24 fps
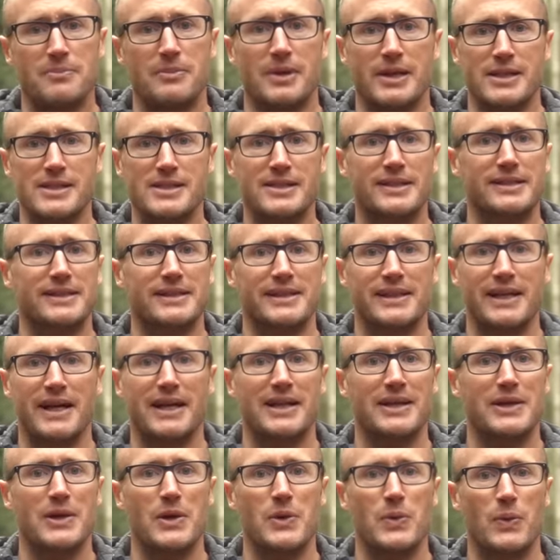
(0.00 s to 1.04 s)
basically got
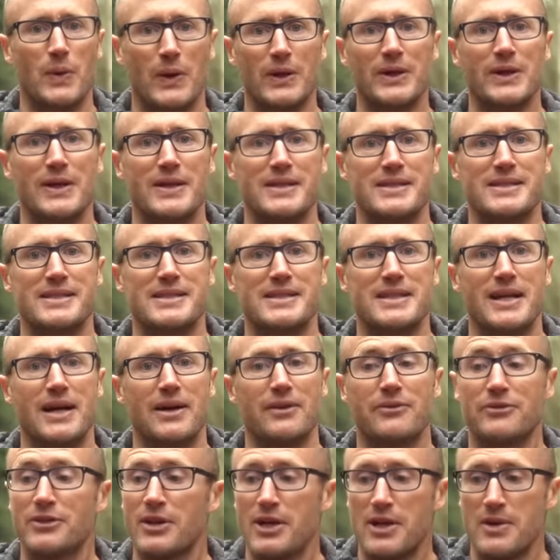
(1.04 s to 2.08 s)
to go work on
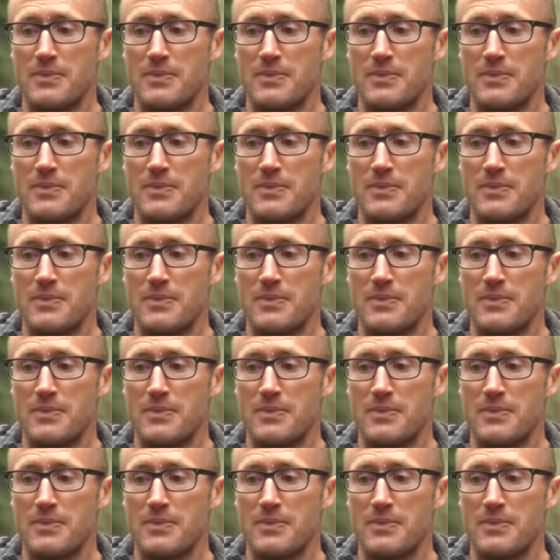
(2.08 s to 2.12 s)
stuff.